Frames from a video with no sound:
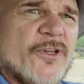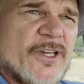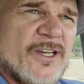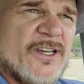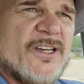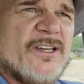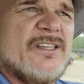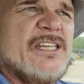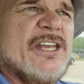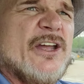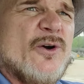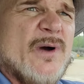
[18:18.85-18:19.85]
Uh,
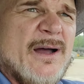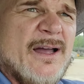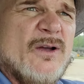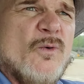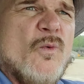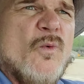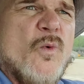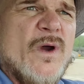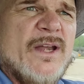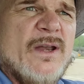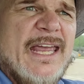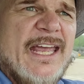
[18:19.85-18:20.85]
you know, uh,
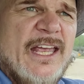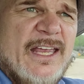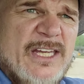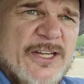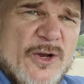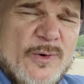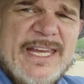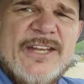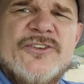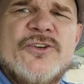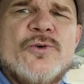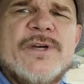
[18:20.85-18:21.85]
when uh, you know,
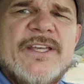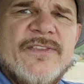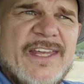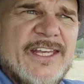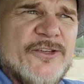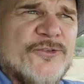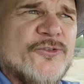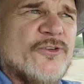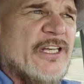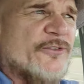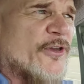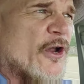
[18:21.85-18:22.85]
in doing
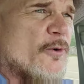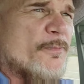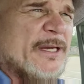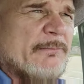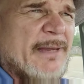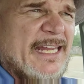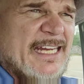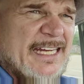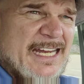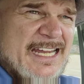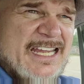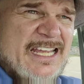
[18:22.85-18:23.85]
this, it's helping
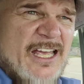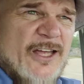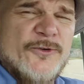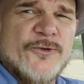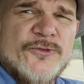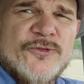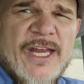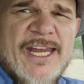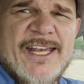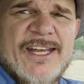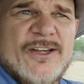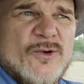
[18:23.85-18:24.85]
me
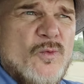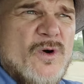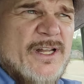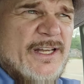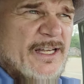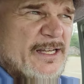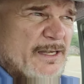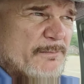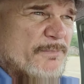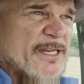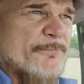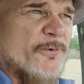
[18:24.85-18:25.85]
understand what
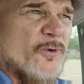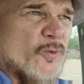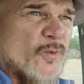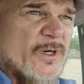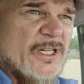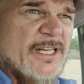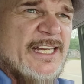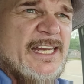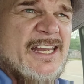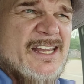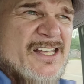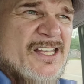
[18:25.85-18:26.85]
people
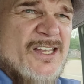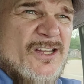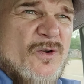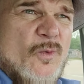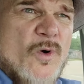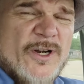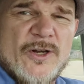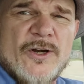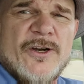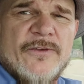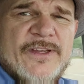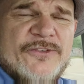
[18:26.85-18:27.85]
really want to
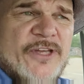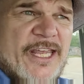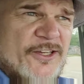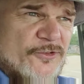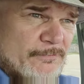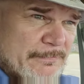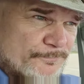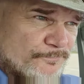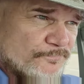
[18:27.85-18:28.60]
learn these days